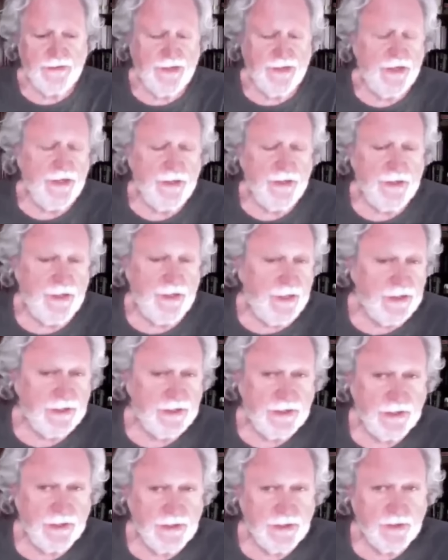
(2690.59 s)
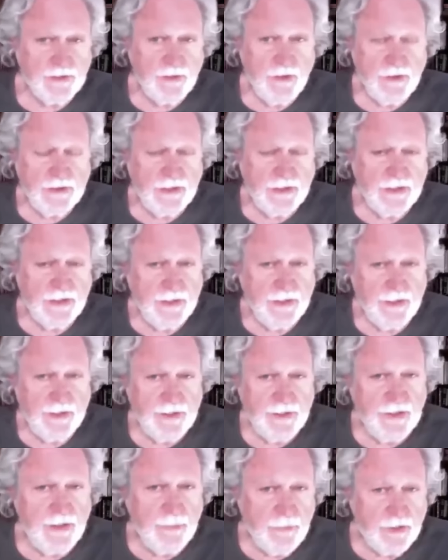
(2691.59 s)
studied the Dead Sea Scrolls, I
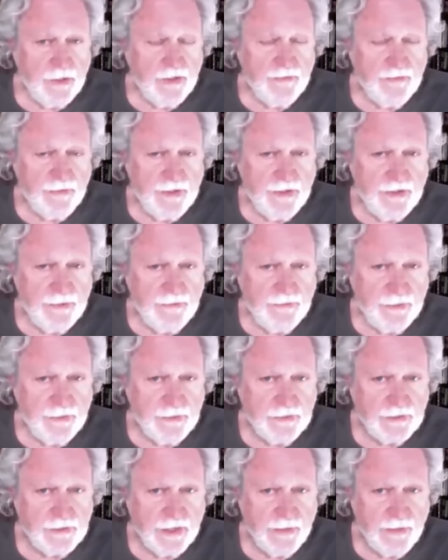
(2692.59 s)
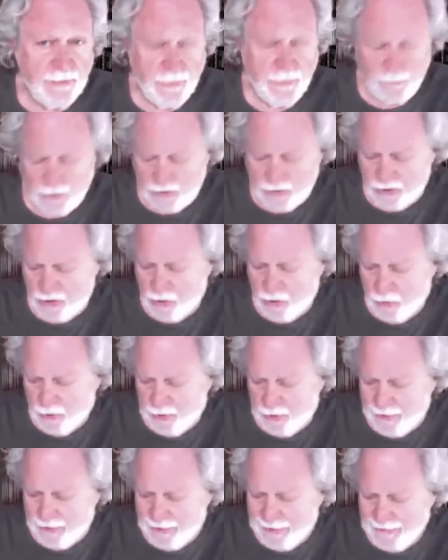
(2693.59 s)
did a number of interviews. I remember
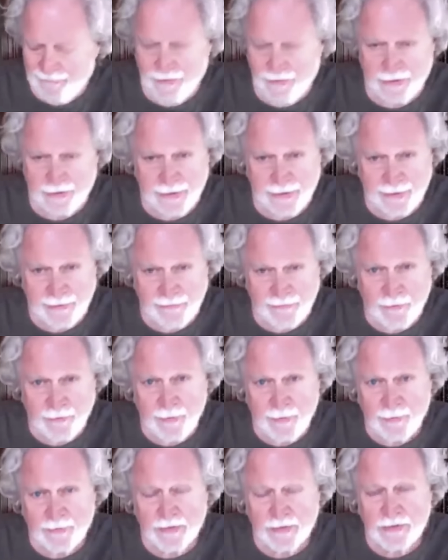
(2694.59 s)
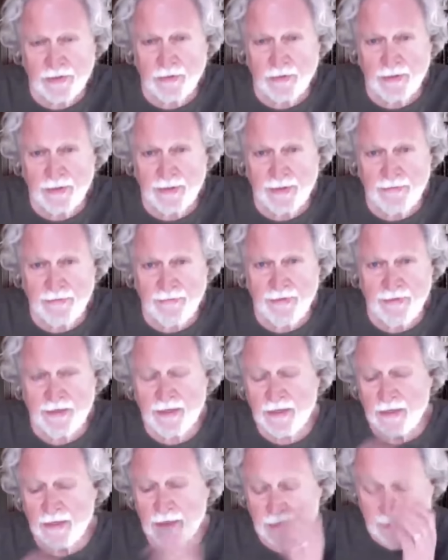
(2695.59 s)
Zola Levitt. Any of you remember Zola
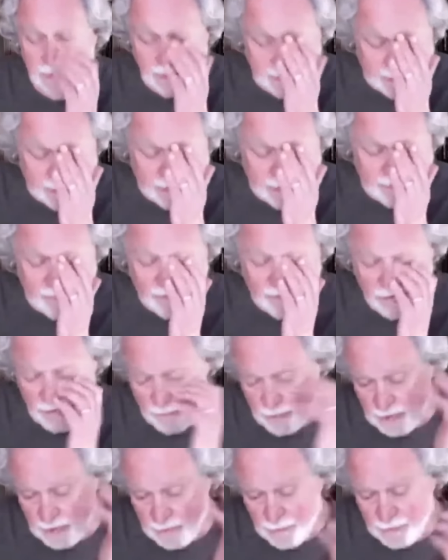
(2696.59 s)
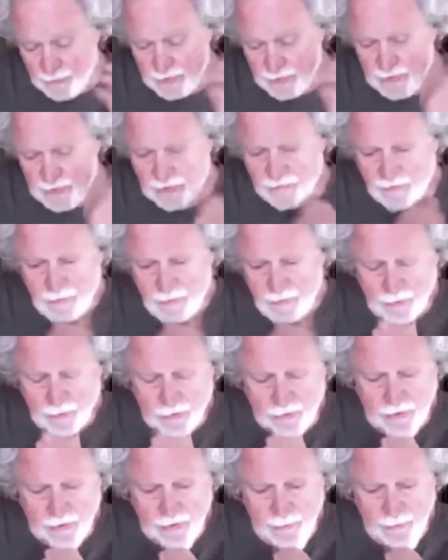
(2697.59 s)
Levitt? Had that very popular TV
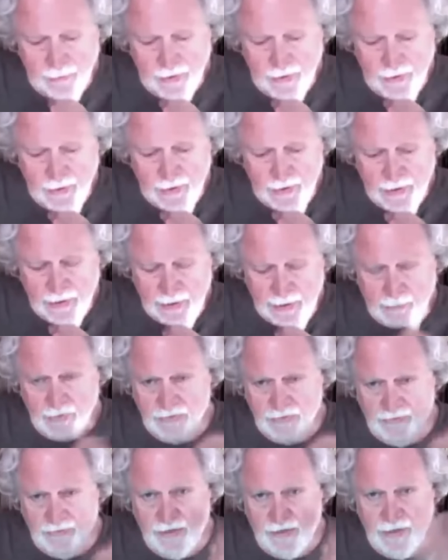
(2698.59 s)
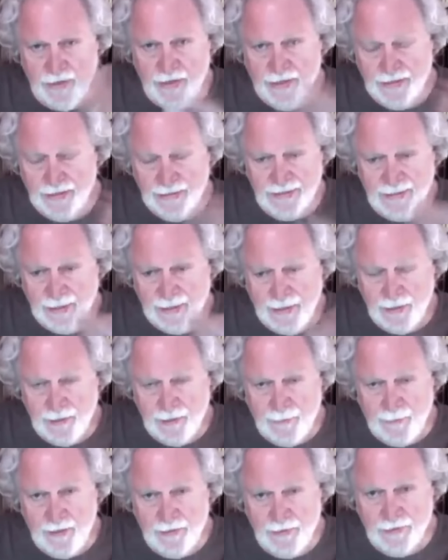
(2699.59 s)
program. He was very
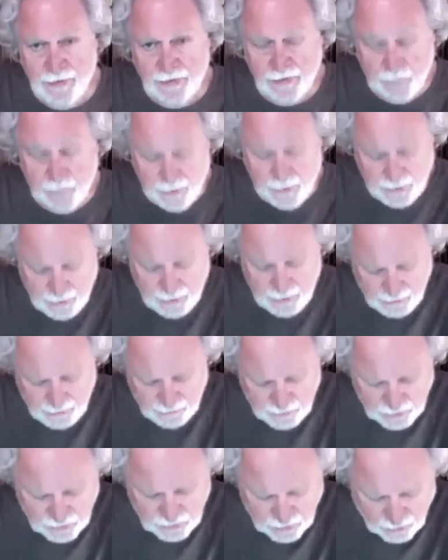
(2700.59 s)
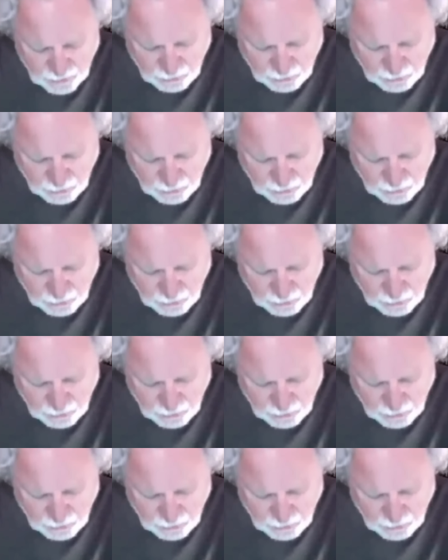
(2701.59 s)
excited about this reading of the